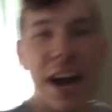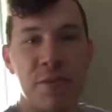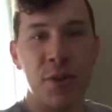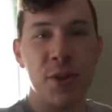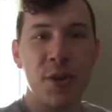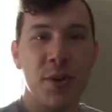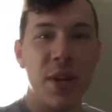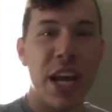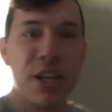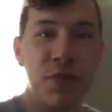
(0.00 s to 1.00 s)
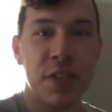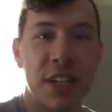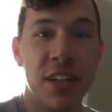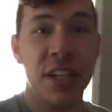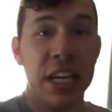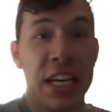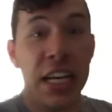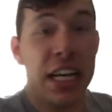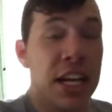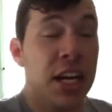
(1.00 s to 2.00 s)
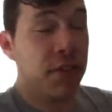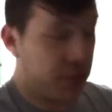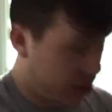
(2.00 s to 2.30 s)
afternoon in Nashville. If